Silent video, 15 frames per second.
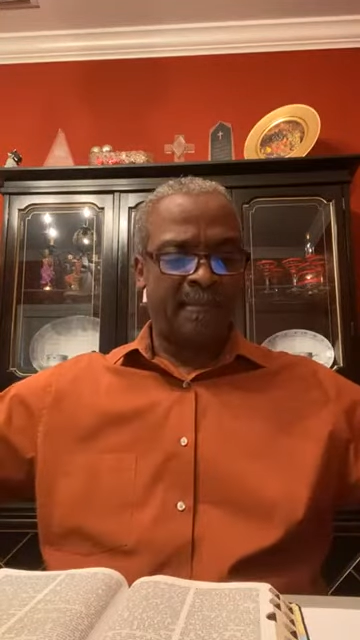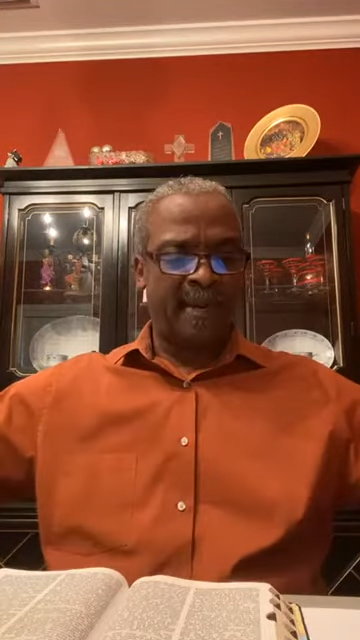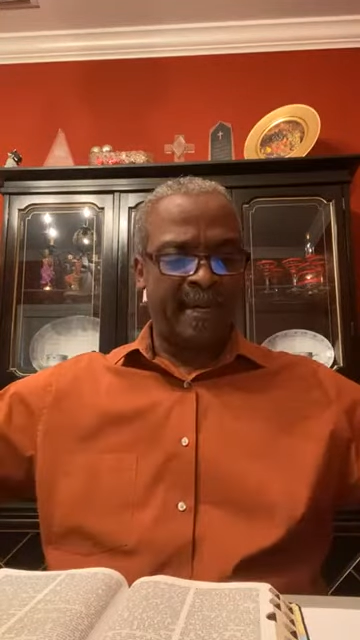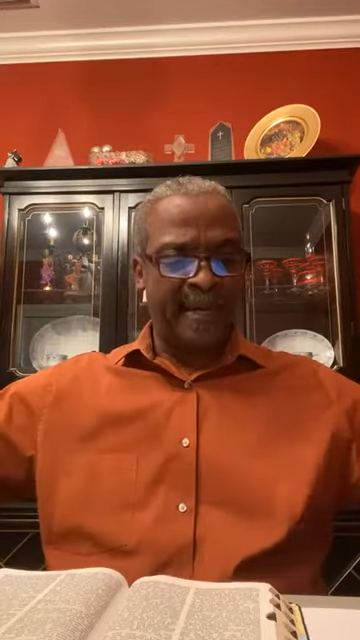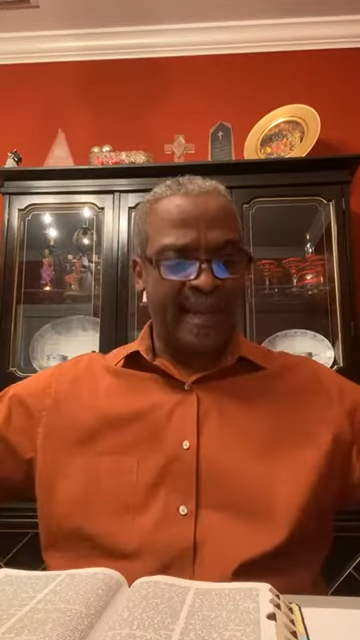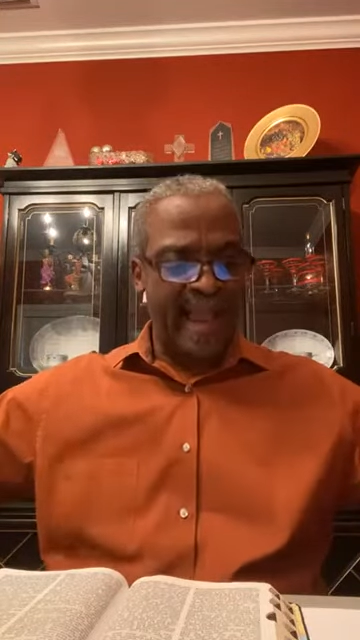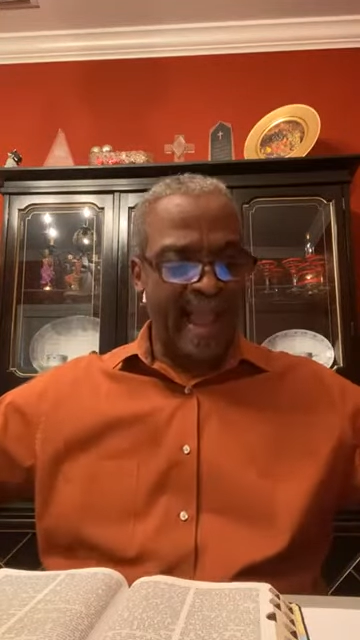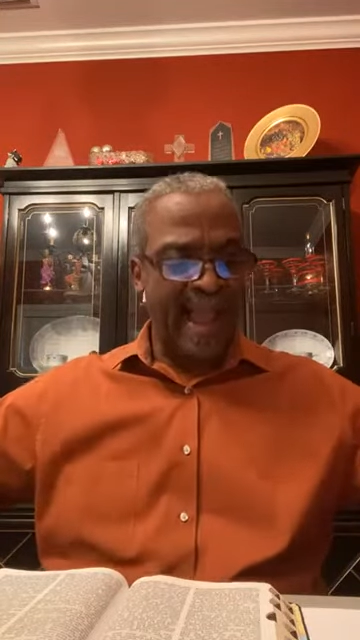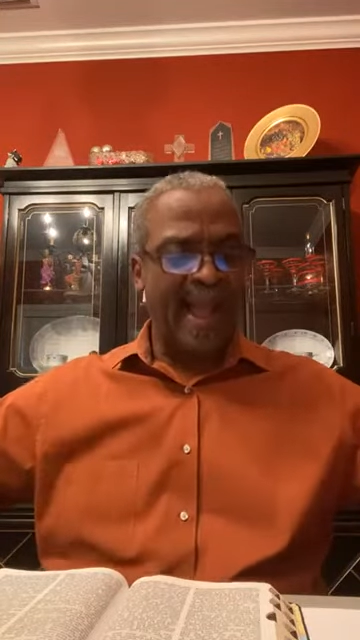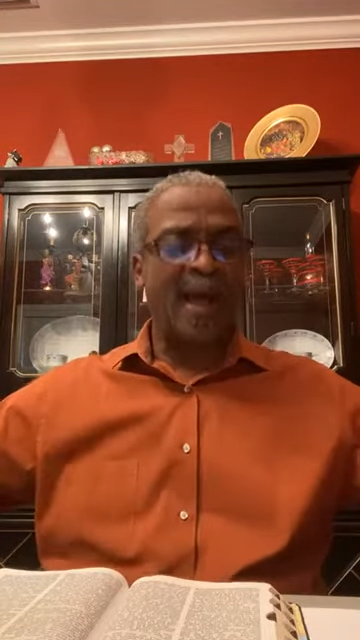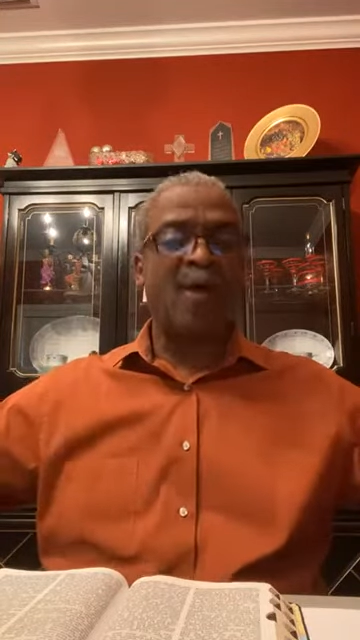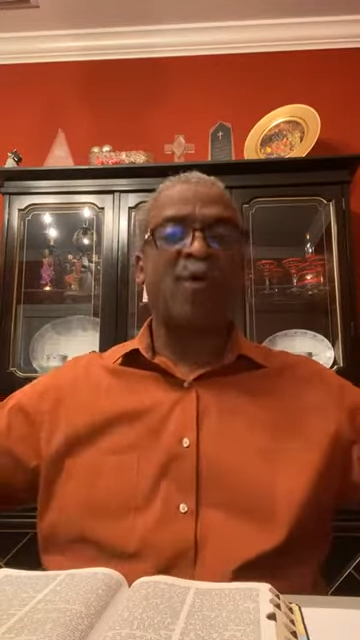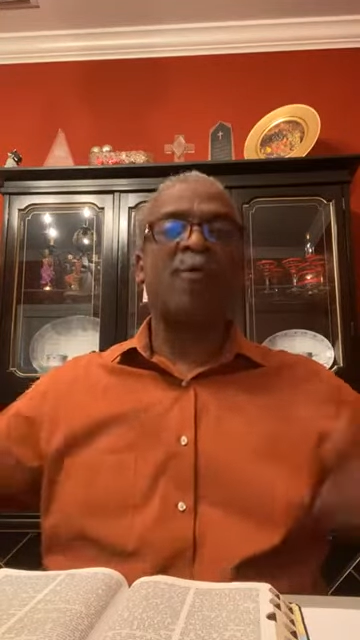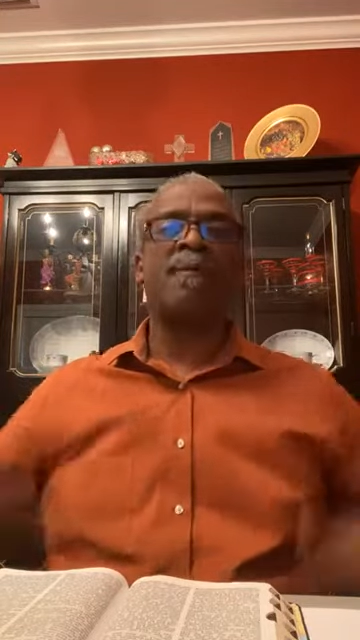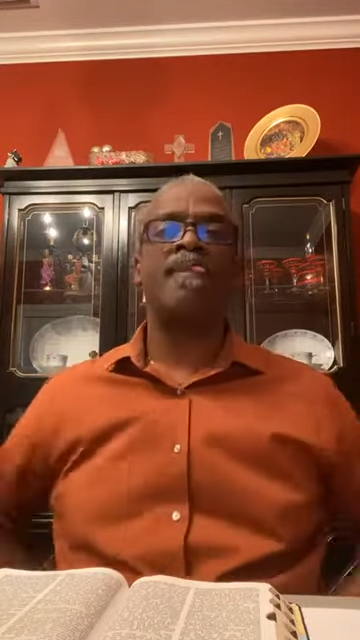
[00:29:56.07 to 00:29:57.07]
But
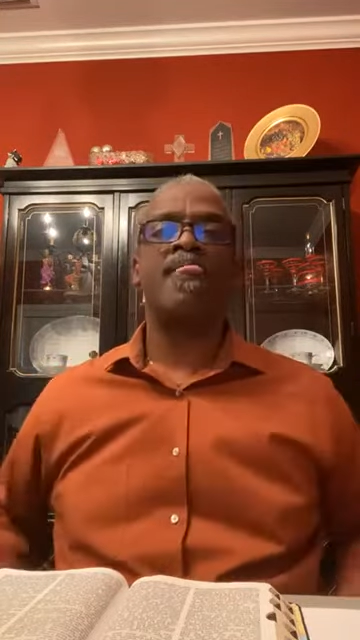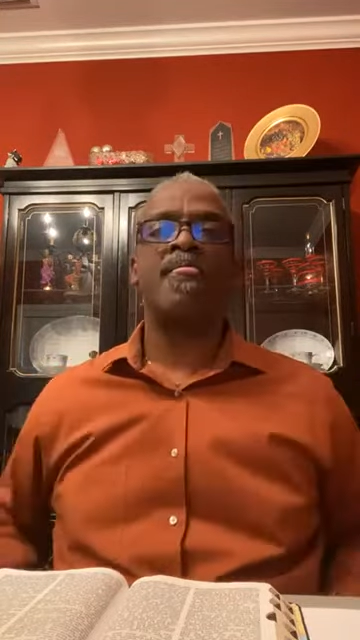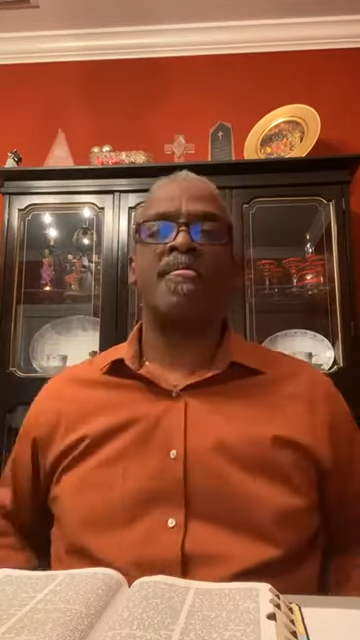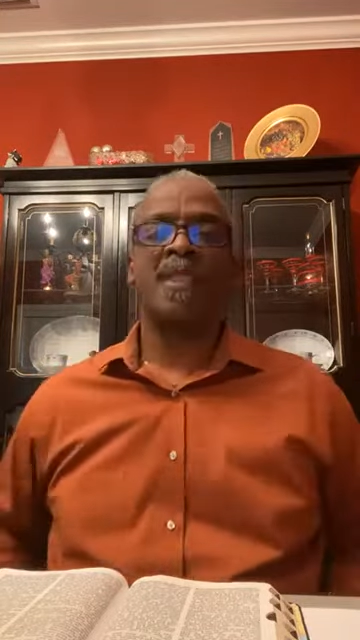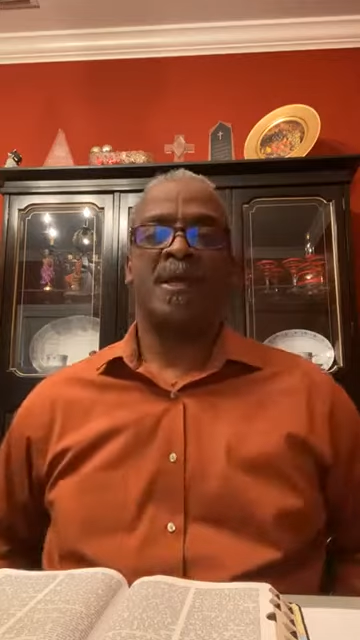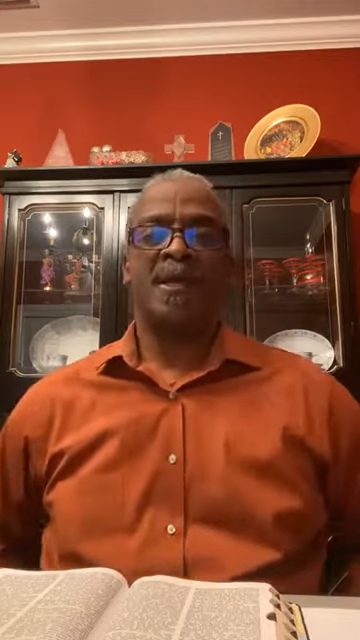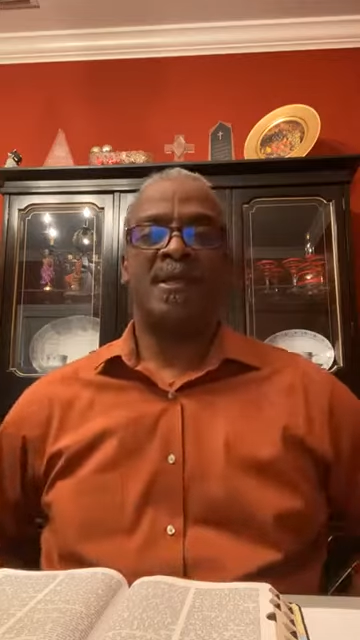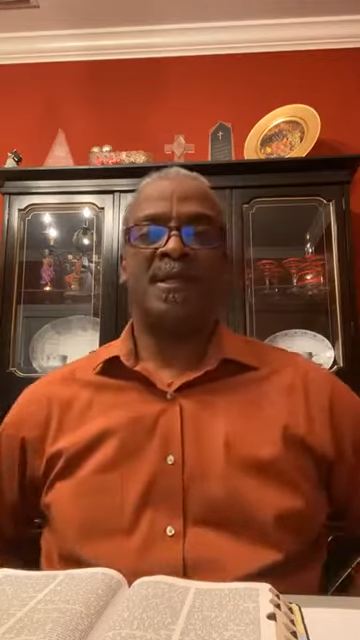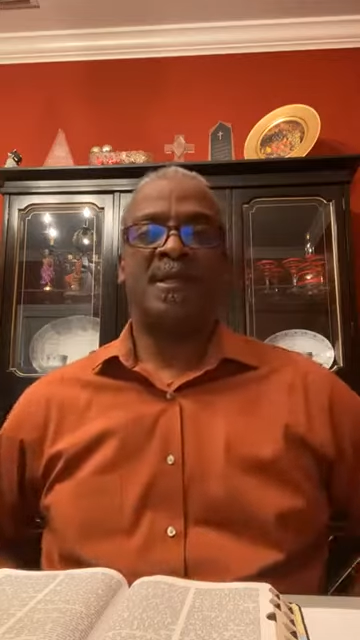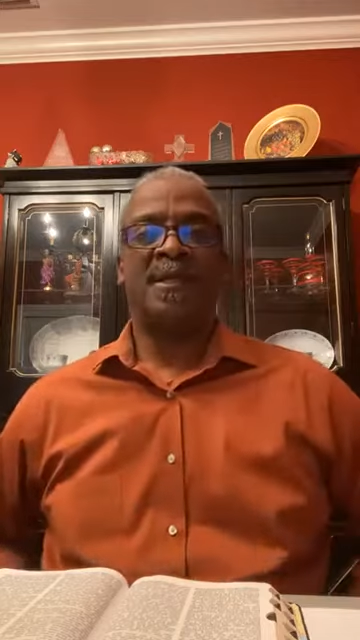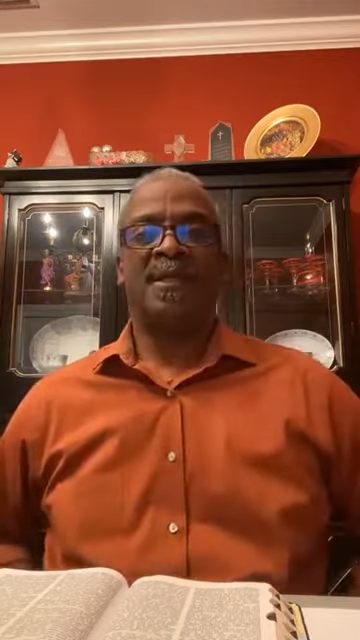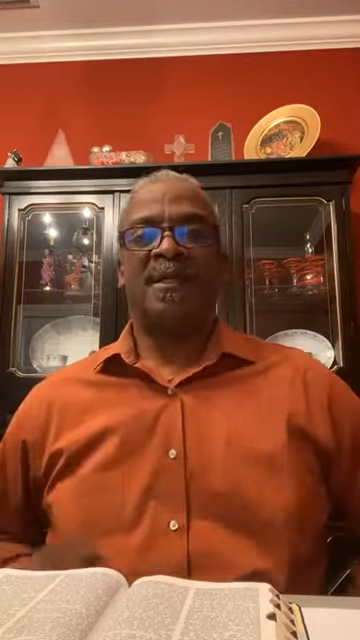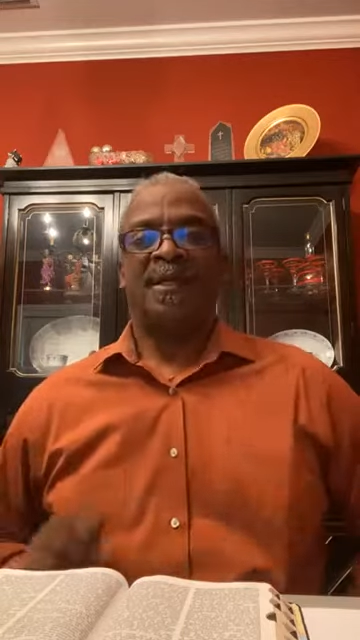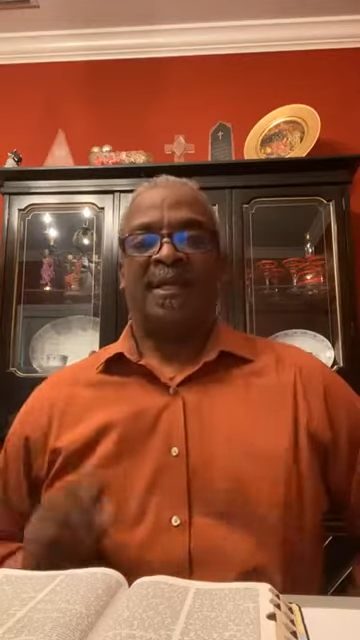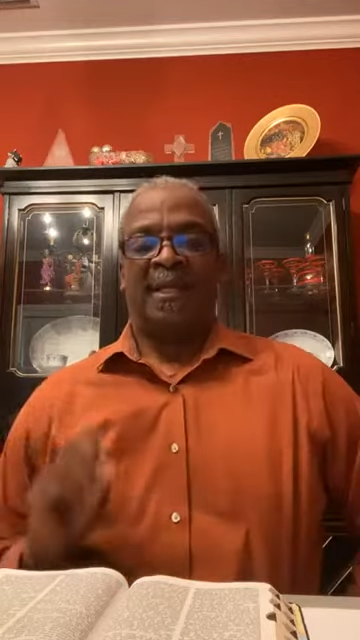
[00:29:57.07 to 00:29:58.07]
now
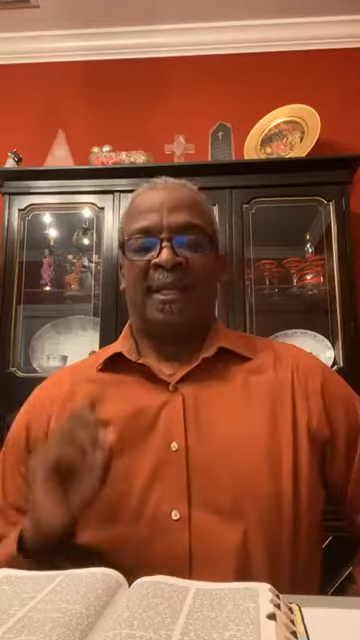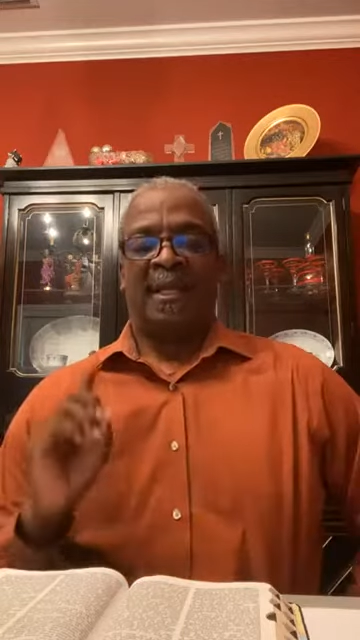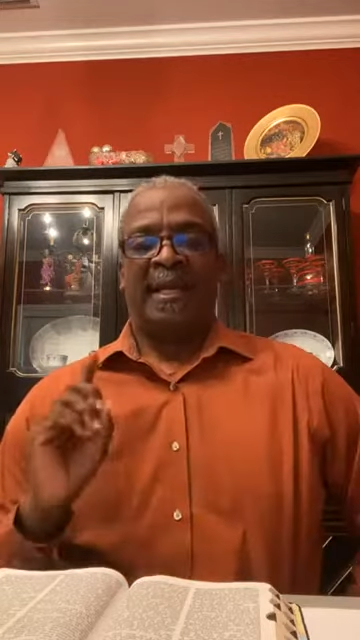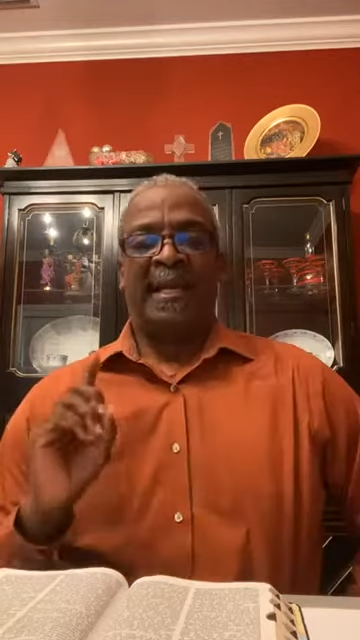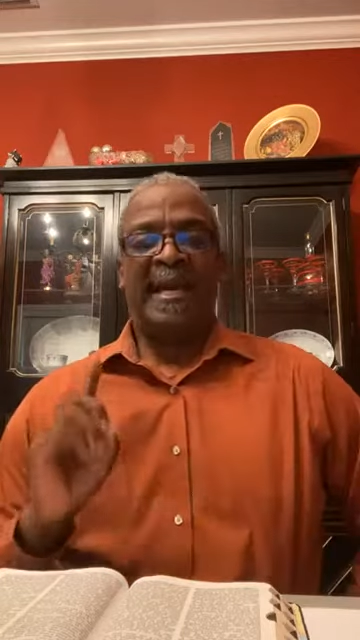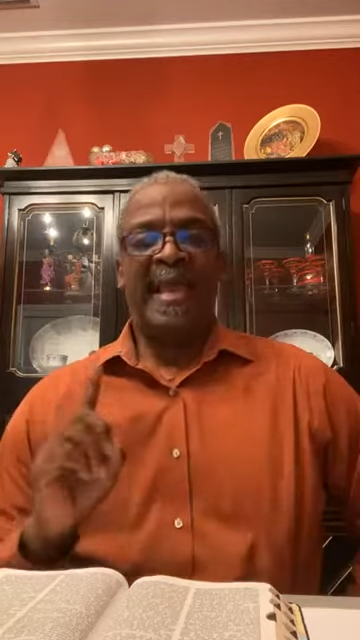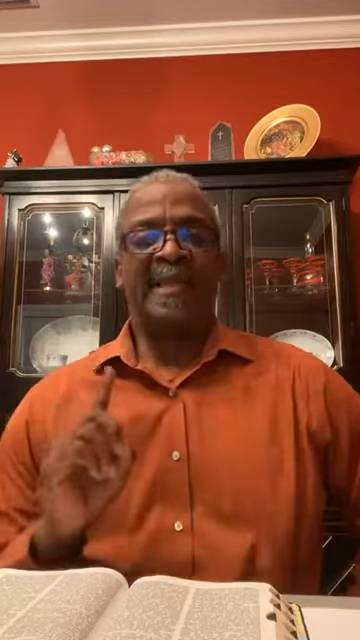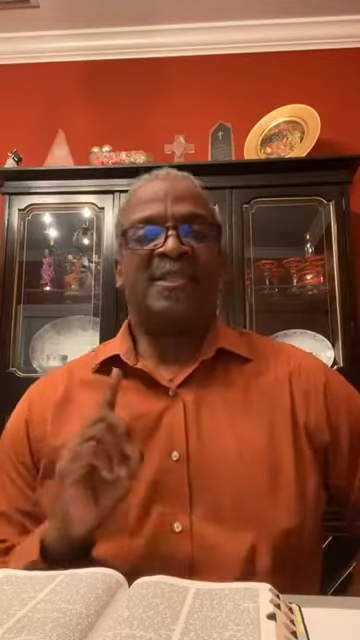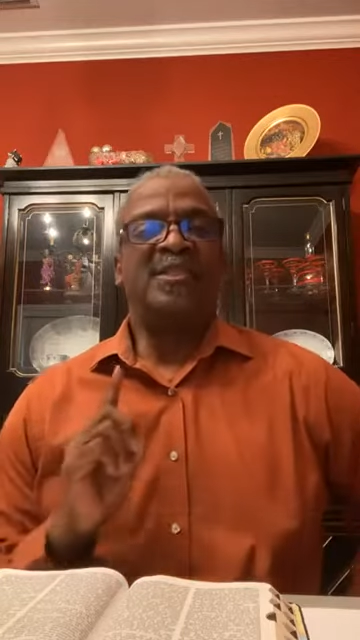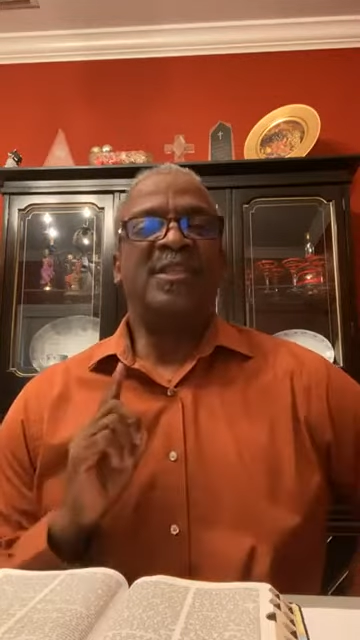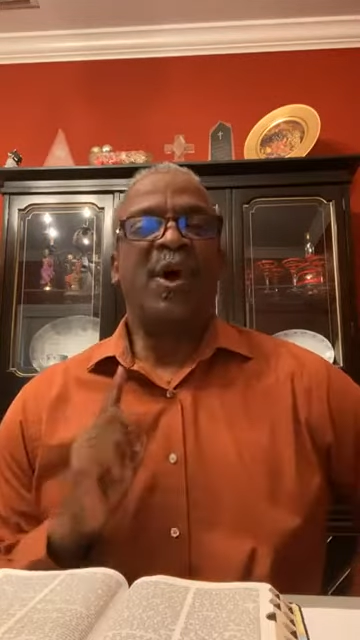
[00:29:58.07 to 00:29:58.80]
let's